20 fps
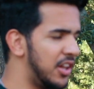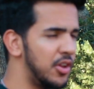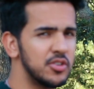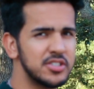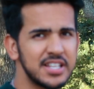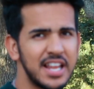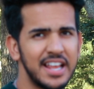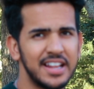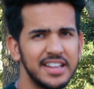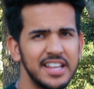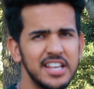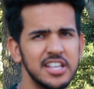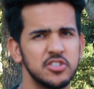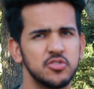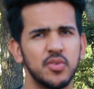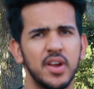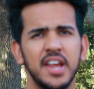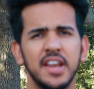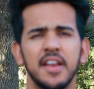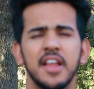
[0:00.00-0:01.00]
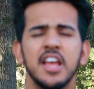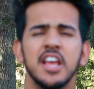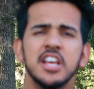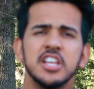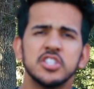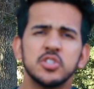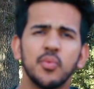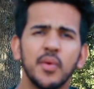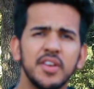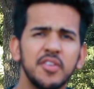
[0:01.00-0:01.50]
of looks like this, right?
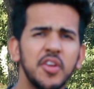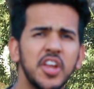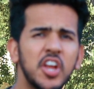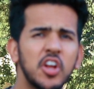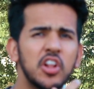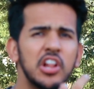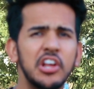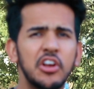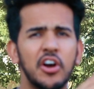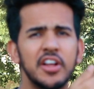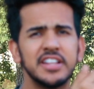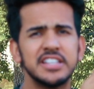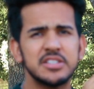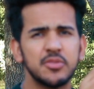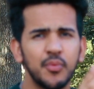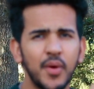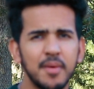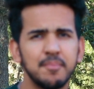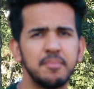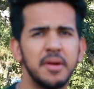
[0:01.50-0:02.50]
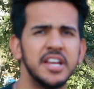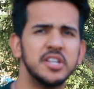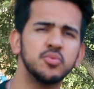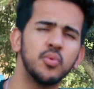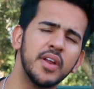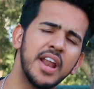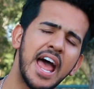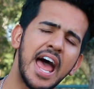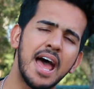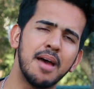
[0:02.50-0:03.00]
So when you click on this web page,
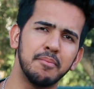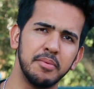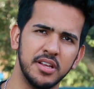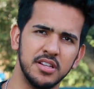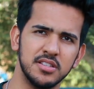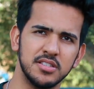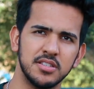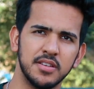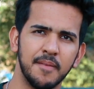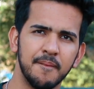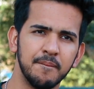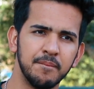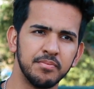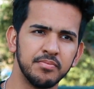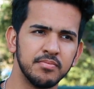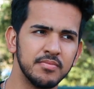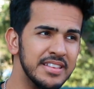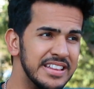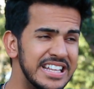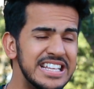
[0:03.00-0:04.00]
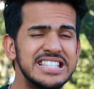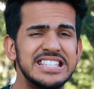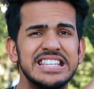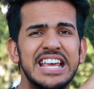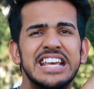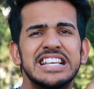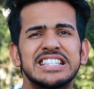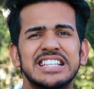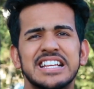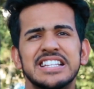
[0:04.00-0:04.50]
what happens? This
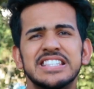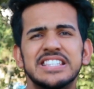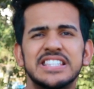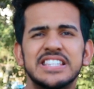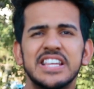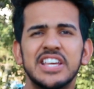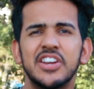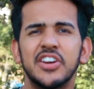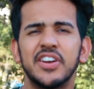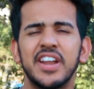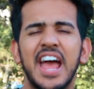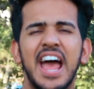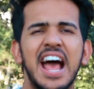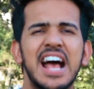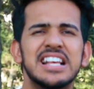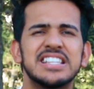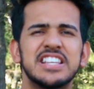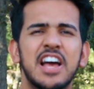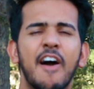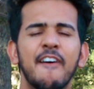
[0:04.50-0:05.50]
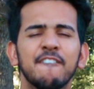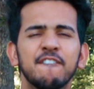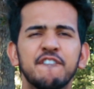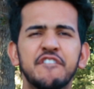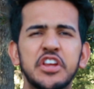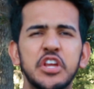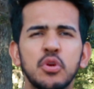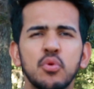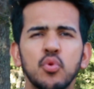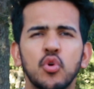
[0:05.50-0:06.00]
is considered as a
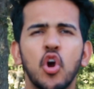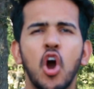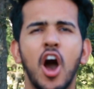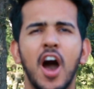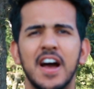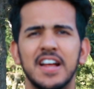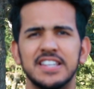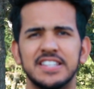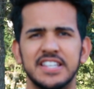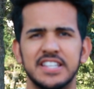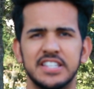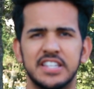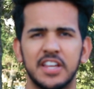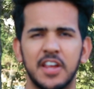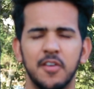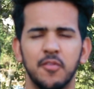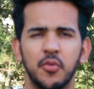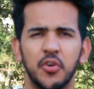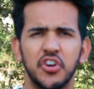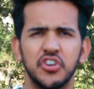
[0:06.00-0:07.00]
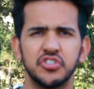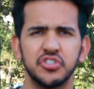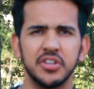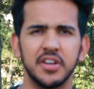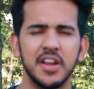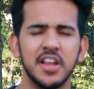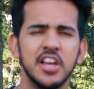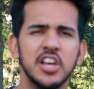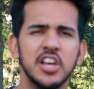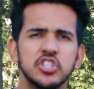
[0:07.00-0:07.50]
view content conversion.
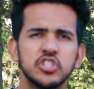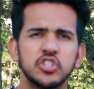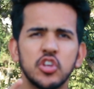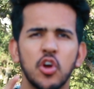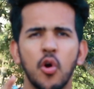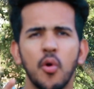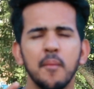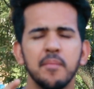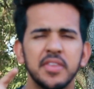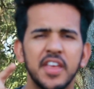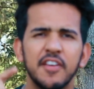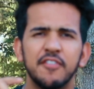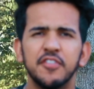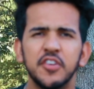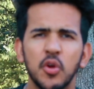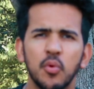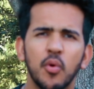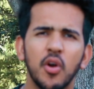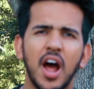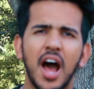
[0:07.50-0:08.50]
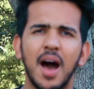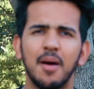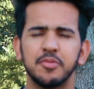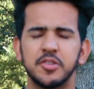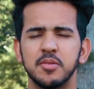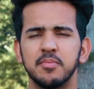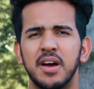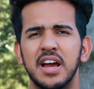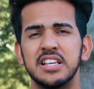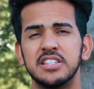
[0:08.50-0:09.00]
So if you were
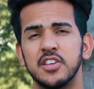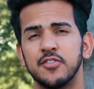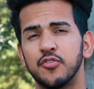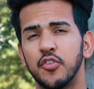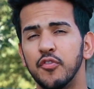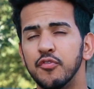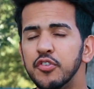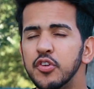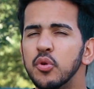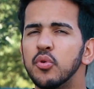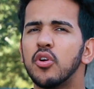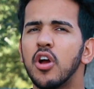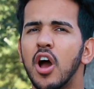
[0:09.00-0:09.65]
optimizing for view